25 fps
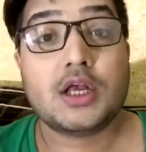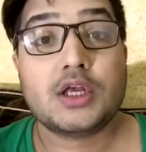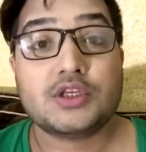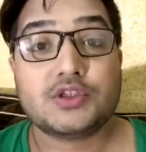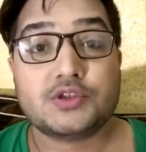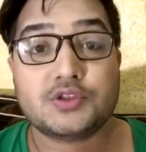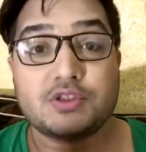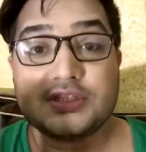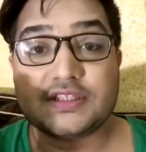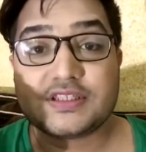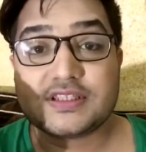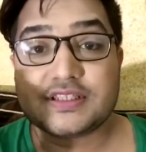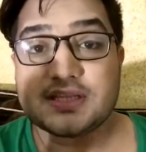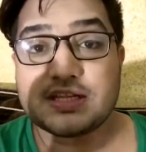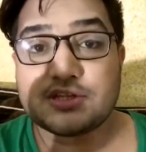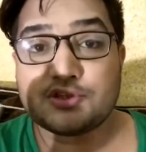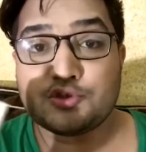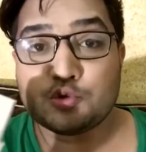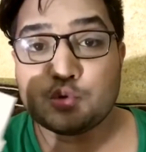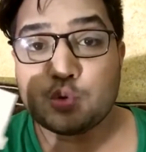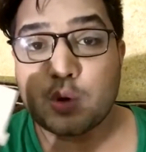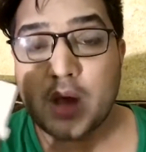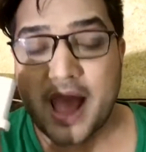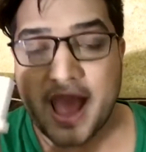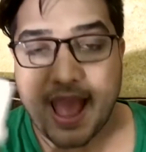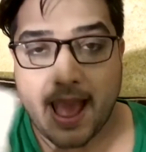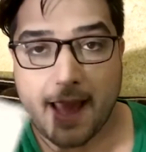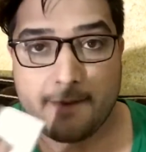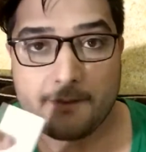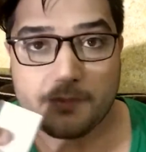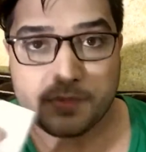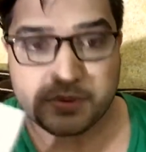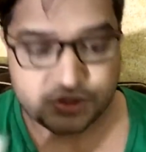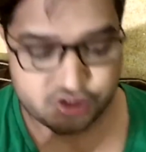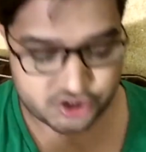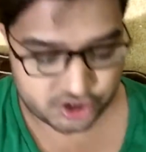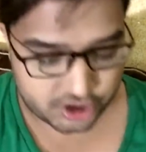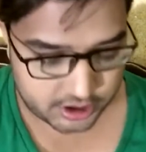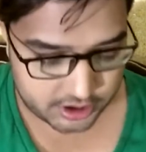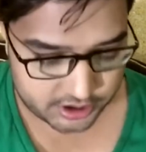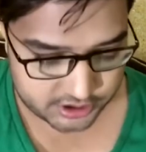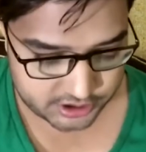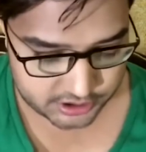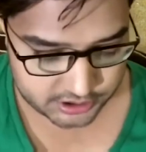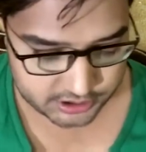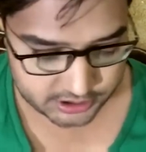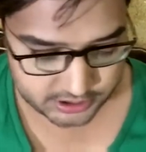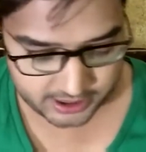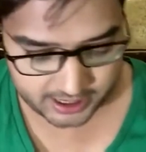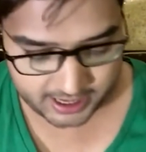So this is a 2-amp
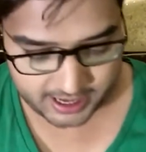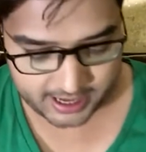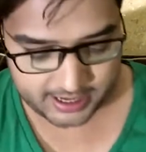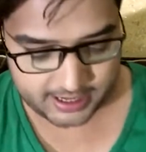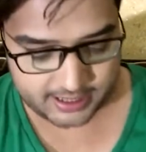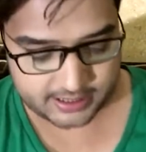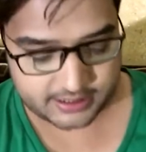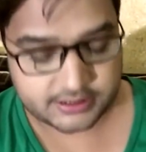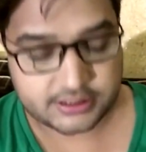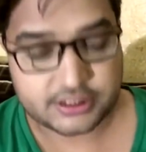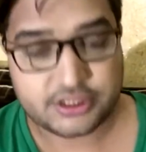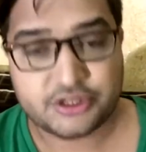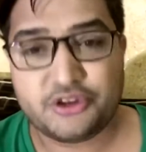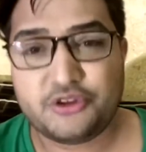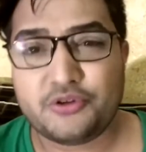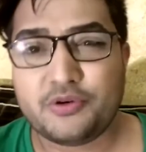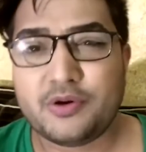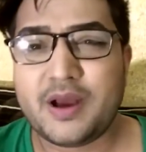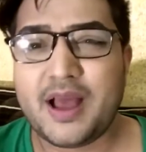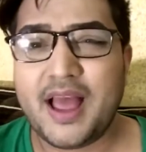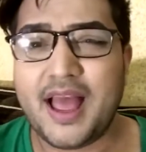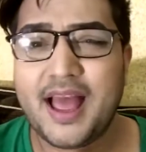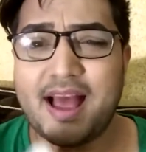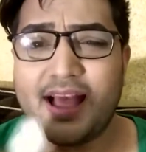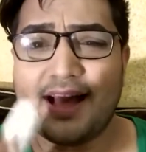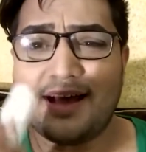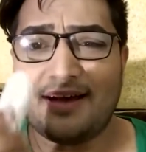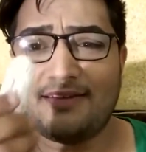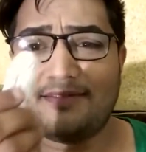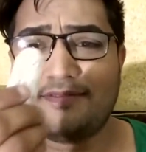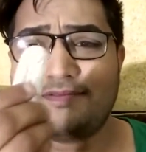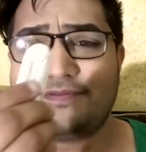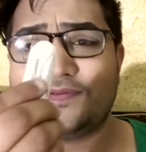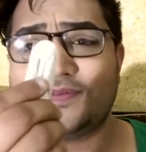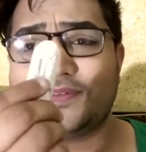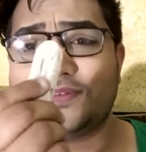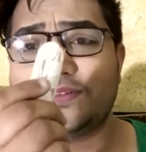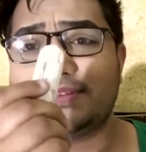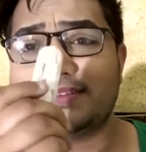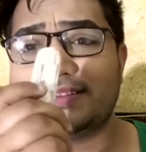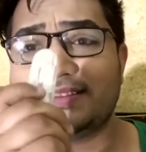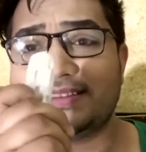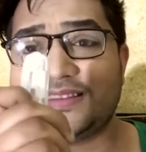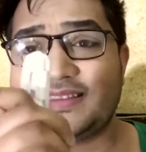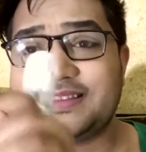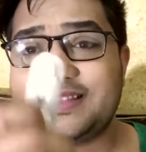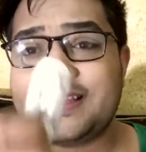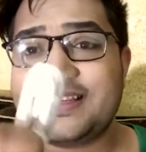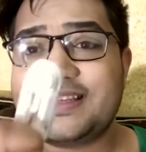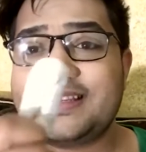charger, and you have
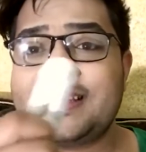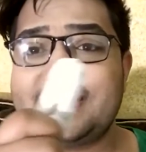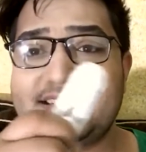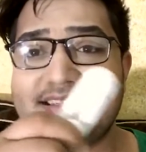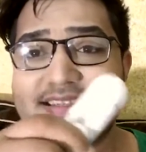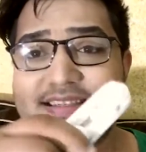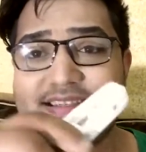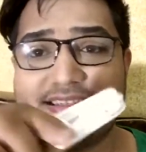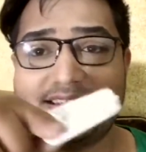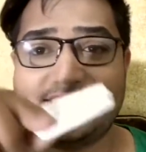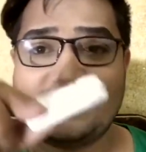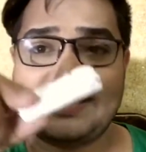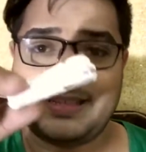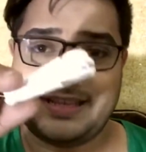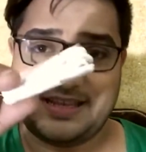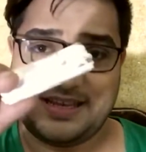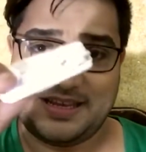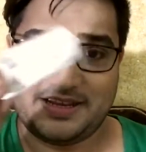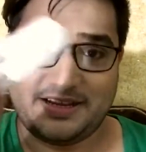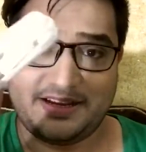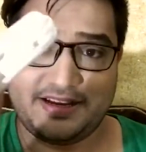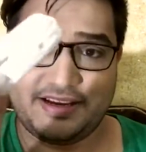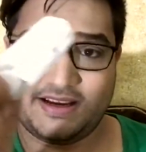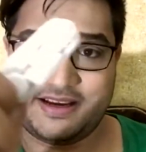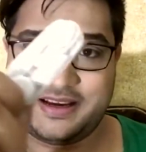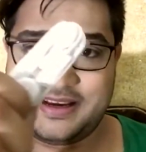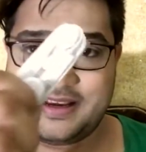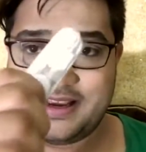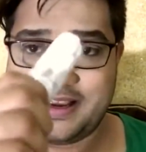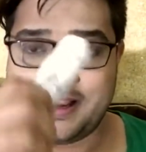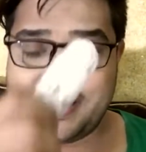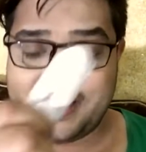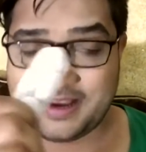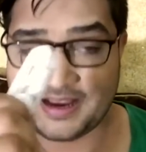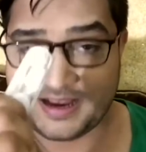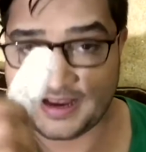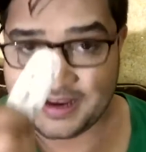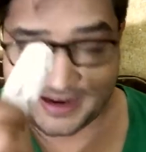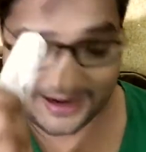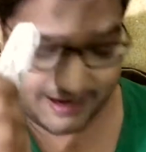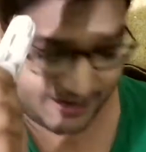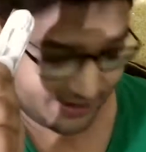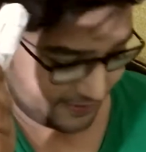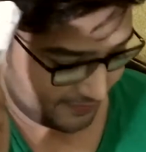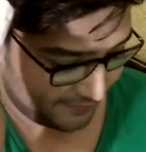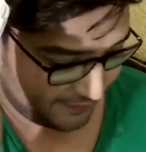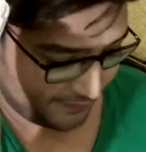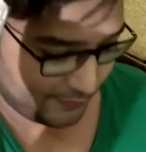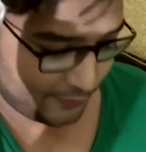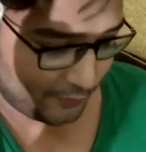this
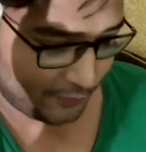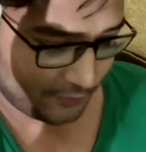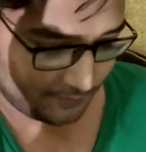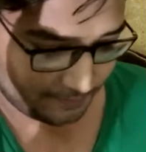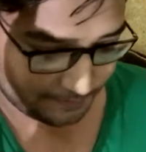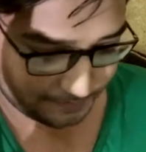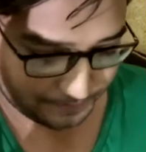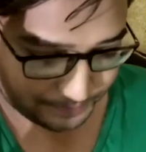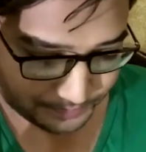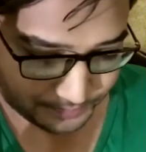earphone,